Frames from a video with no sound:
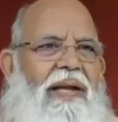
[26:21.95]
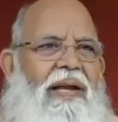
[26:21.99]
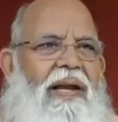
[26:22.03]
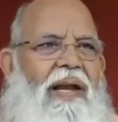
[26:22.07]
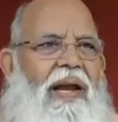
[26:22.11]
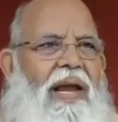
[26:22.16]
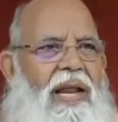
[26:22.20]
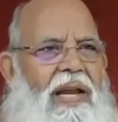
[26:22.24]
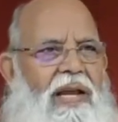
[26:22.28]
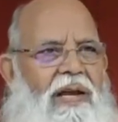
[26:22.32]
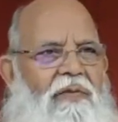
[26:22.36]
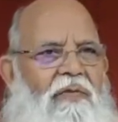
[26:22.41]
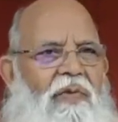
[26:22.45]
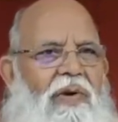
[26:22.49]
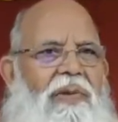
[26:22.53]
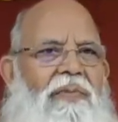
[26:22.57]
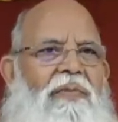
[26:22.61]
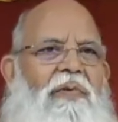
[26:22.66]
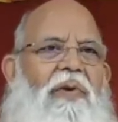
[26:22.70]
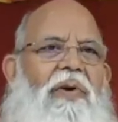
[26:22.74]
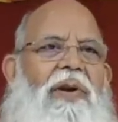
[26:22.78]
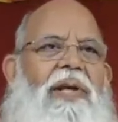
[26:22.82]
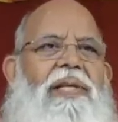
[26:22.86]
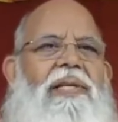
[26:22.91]
we are. Get one
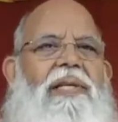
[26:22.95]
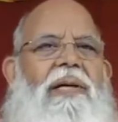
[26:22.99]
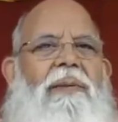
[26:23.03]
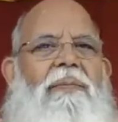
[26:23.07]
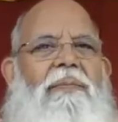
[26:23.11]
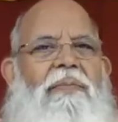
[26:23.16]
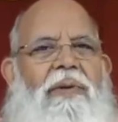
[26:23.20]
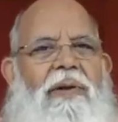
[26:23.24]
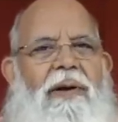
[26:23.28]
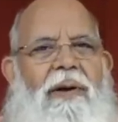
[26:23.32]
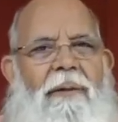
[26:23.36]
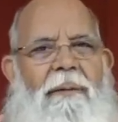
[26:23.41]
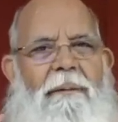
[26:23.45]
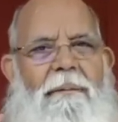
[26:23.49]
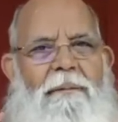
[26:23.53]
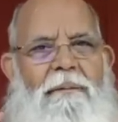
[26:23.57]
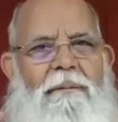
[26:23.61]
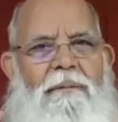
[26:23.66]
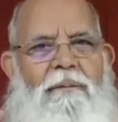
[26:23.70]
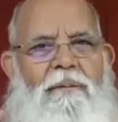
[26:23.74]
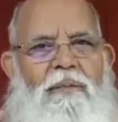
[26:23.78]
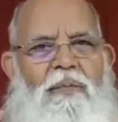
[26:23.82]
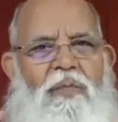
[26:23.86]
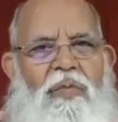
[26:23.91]
more example.
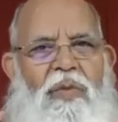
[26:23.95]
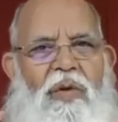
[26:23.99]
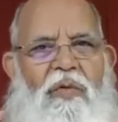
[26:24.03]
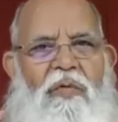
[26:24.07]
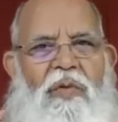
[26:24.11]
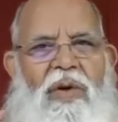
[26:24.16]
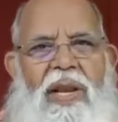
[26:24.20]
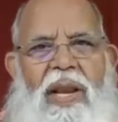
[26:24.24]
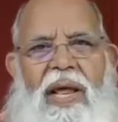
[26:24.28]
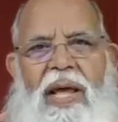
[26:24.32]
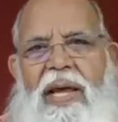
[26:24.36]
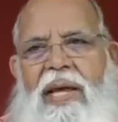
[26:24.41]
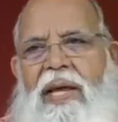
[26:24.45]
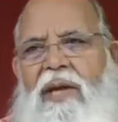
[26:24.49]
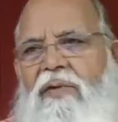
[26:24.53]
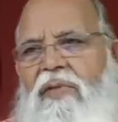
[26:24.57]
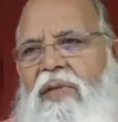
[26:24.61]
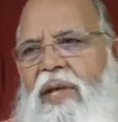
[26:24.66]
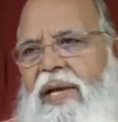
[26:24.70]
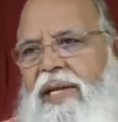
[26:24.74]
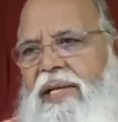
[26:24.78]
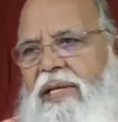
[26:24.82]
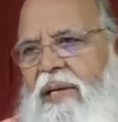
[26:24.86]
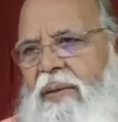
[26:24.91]
When I give
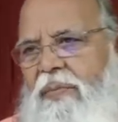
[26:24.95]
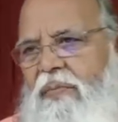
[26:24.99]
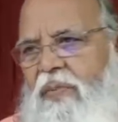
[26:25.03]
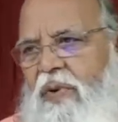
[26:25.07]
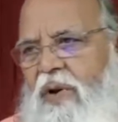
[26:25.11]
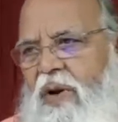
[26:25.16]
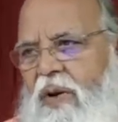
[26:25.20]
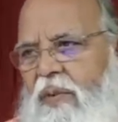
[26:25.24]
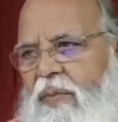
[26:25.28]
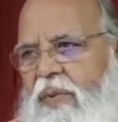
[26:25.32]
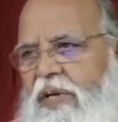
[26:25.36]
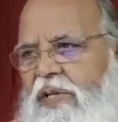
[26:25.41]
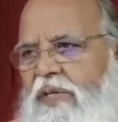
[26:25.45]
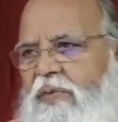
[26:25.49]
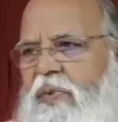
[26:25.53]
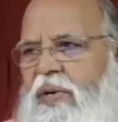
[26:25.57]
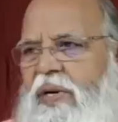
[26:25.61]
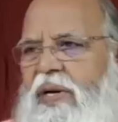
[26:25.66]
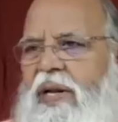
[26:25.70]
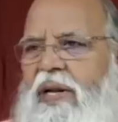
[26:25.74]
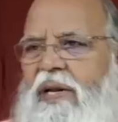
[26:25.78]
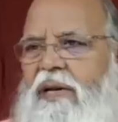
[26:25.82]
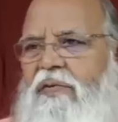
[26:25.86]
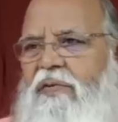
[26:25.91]
the example of
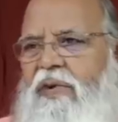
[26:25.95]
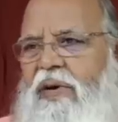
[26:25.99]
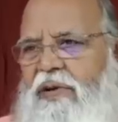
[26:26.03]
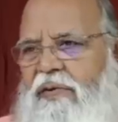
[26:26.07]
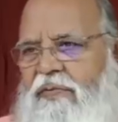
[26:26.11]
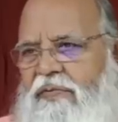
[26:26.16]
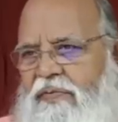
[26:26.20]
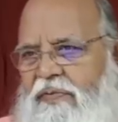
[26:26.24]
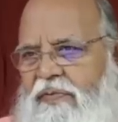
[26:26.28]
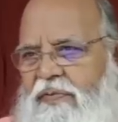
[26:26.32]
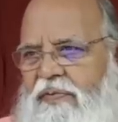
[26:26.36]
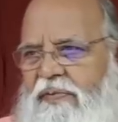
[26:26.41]
husband and wife,